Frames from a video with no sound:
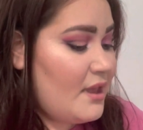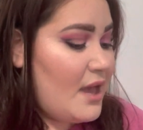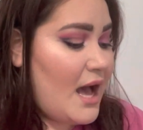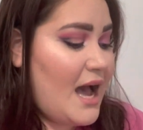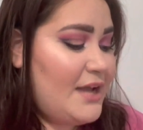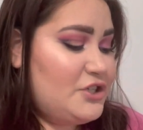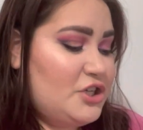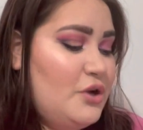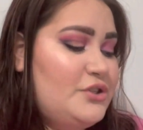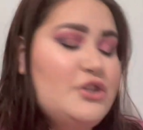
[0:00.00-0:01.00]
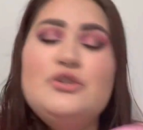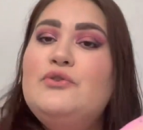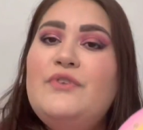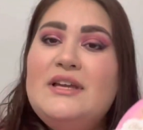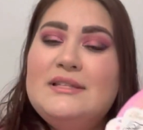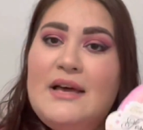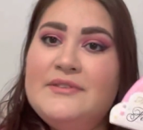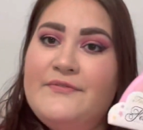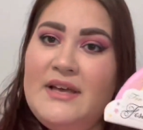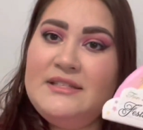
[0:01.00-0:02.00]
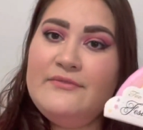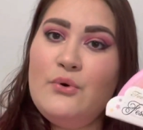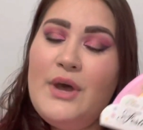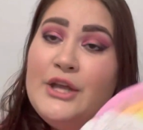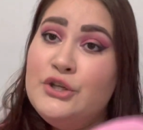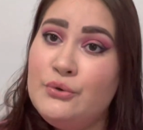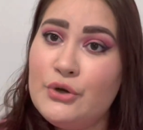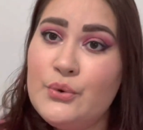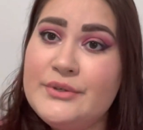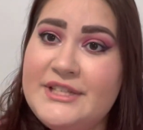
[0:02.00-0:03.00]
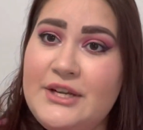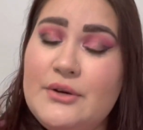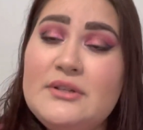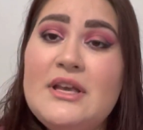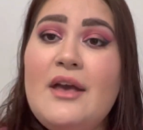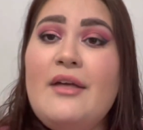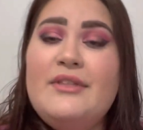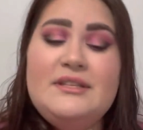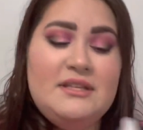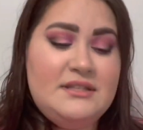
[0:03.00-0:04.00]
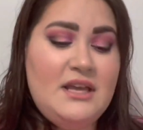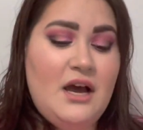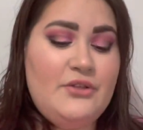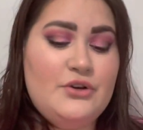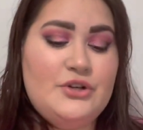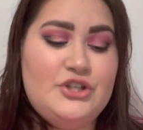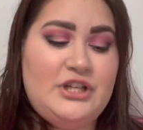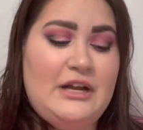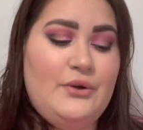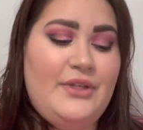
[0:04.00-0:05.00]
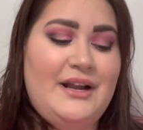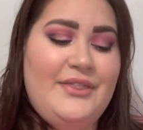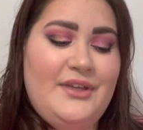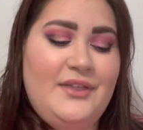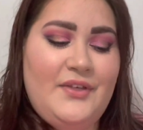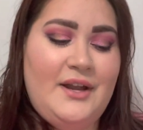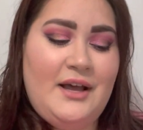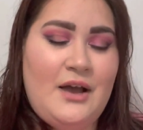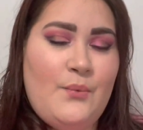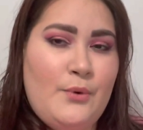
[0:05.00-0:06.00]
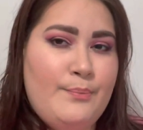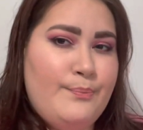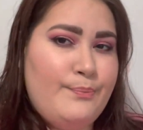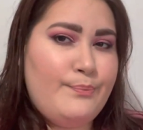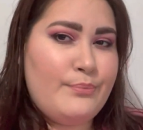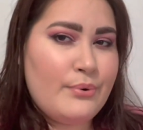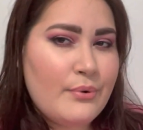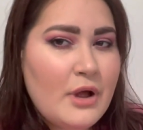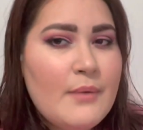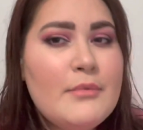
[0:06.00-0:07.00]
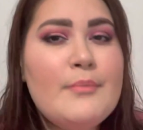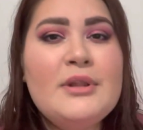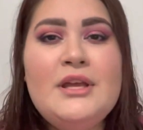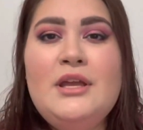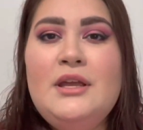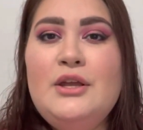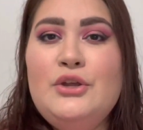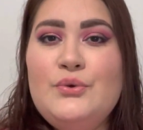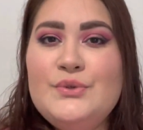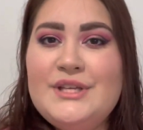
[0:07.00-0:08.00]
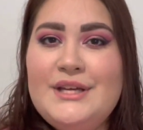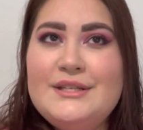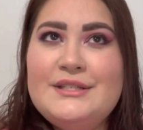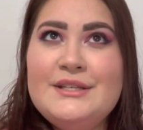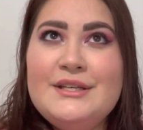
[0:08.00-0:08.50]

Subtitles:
I chose the Too Faced Life's a Festival and Unicorn Tears. This is the other shadow that I think that I will probably use it